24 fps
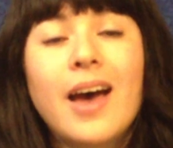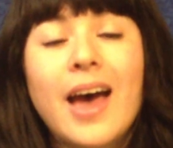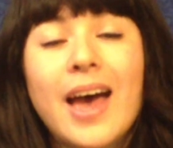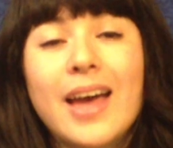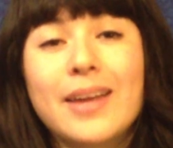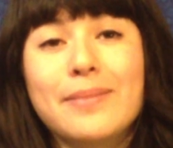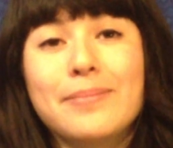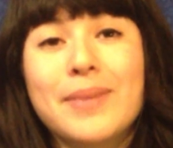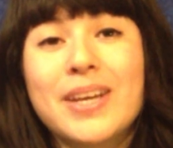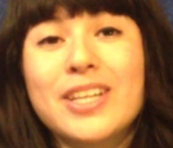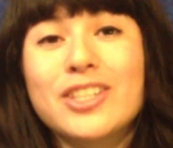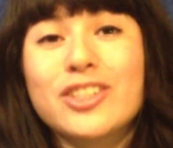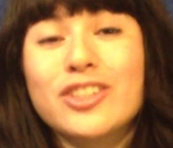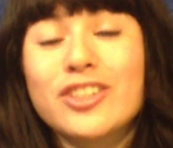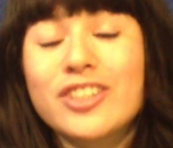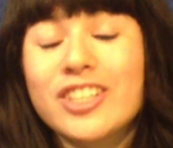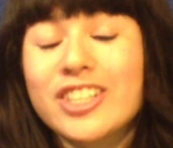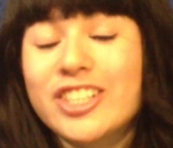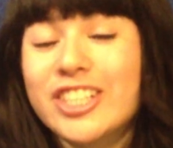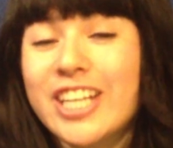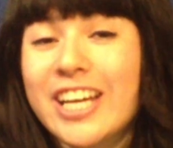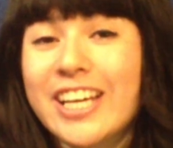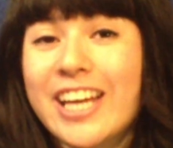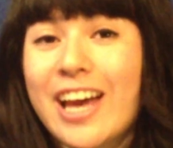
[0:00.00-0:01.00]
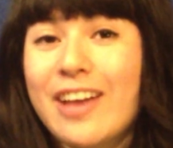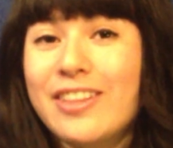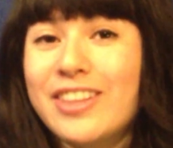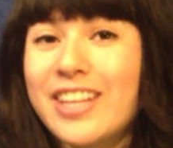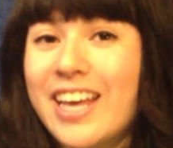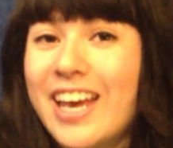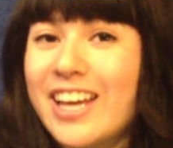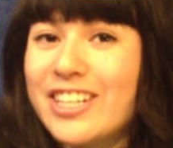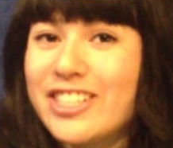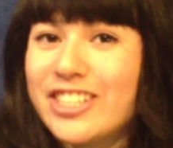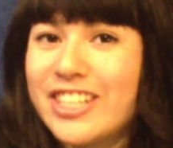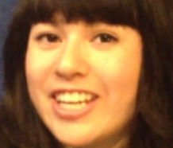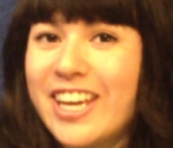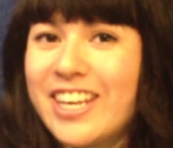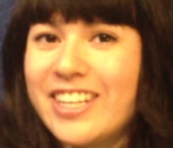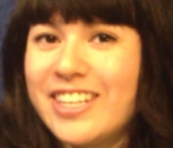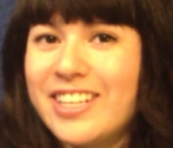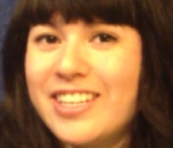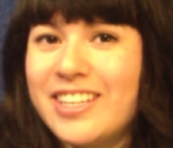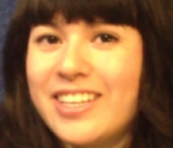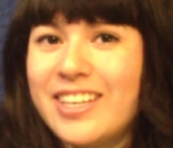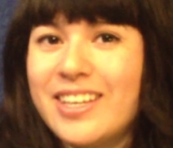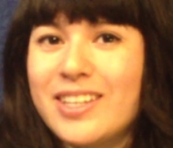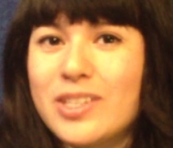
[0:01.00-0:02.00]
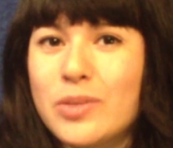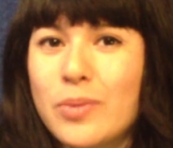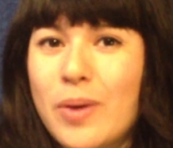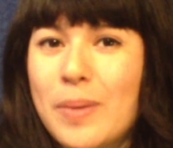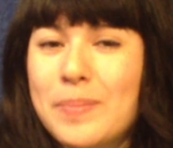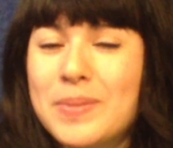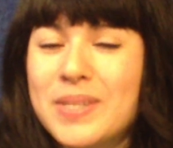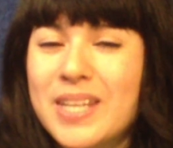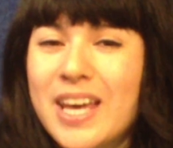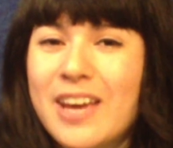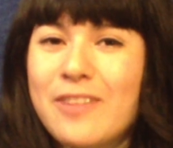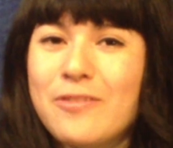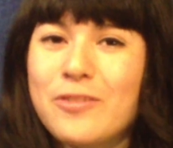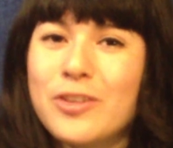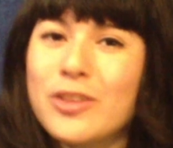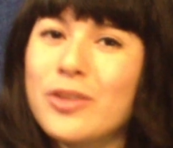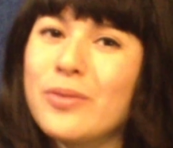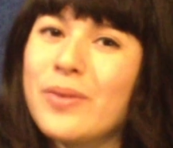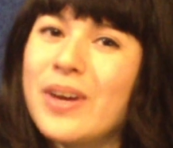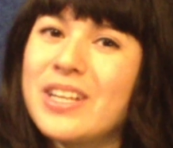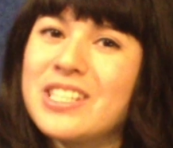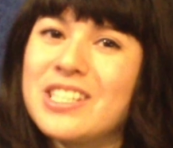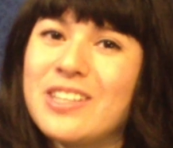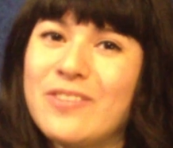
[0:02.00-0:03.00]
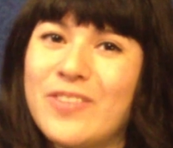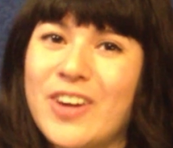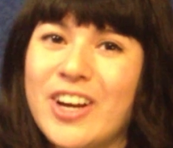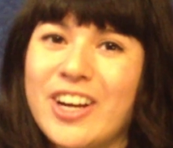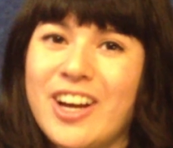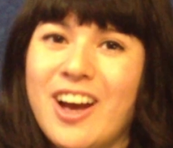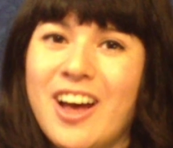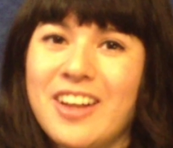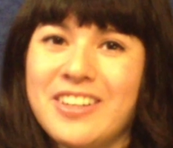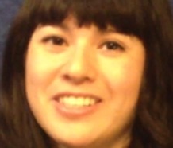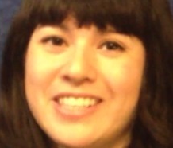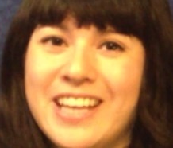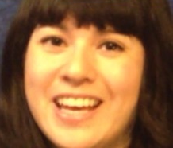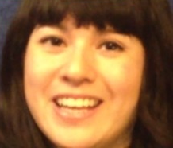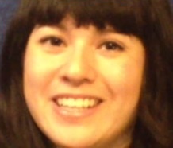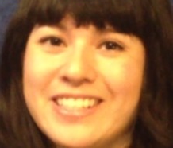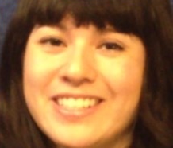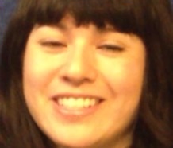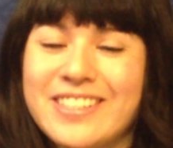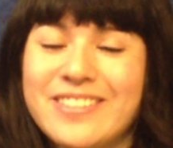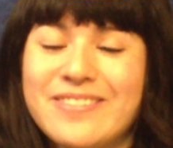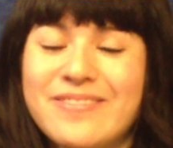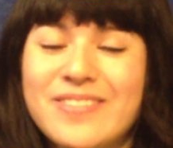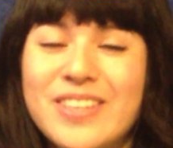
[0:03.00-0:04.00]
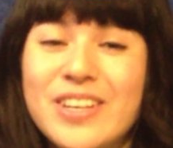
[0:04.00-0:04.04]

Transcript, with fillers: And make sure to check out the Educating Geeks website for the rest of our content.